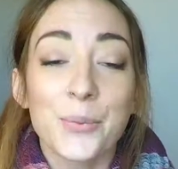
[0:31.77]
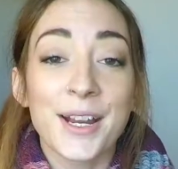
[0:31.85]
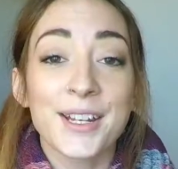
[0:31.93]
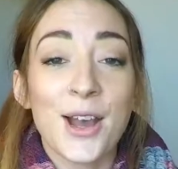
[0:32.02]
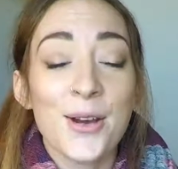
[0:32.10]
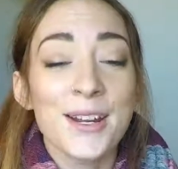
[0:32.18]

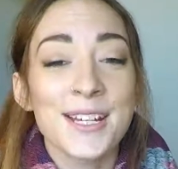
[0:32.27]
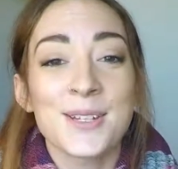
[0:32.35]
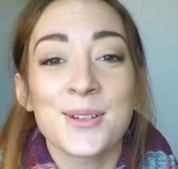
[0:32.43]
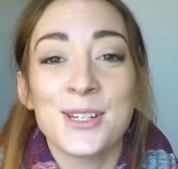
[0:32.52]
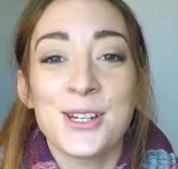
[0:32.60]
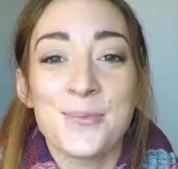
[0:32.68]
When going
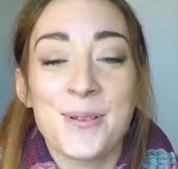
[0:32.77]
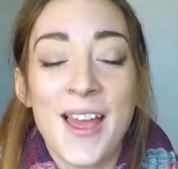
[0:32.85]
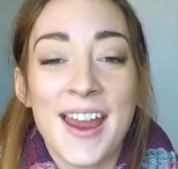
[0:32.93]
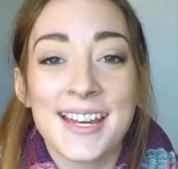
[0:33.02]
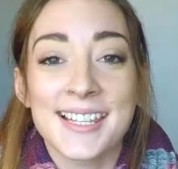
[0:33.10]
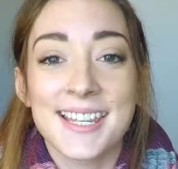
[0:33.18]
to a new
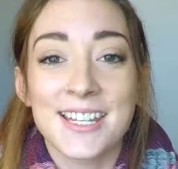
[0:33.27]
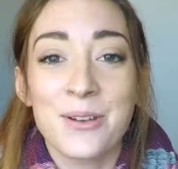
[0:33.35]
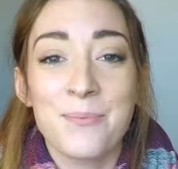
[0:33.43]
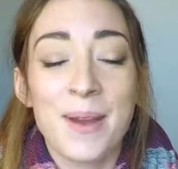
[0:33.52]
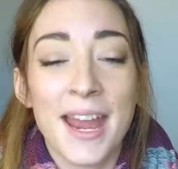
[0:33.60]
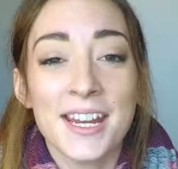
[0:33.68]
place,
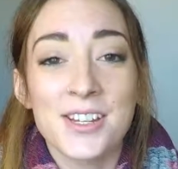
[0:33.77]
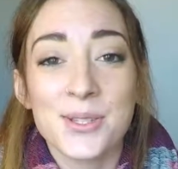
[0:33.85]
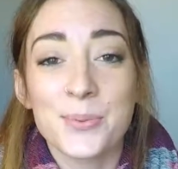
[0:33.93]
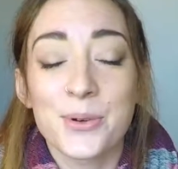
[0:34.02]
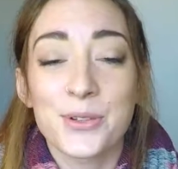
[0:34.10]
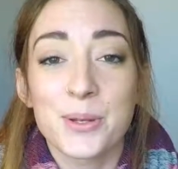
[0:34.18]
you may
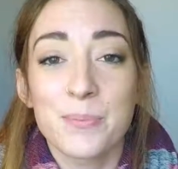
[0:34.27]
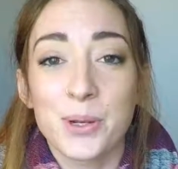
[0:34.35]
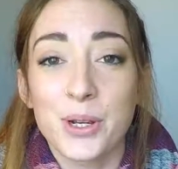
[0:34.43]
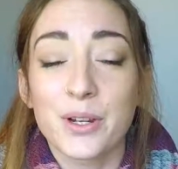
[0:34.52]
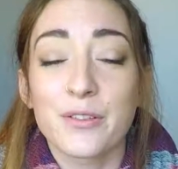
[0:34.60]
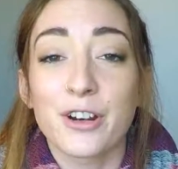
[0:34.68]
just want to
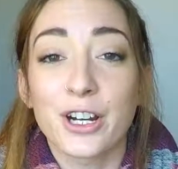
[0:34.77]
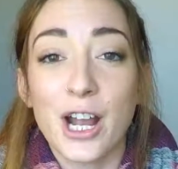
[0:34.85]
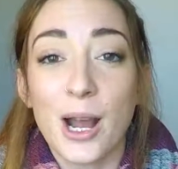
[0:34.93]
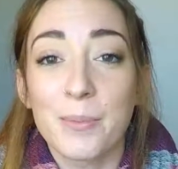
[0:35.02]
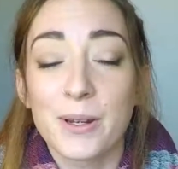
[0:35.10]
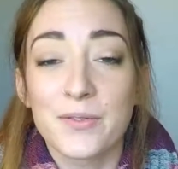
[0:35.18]
book for a
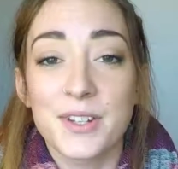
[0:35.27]
couple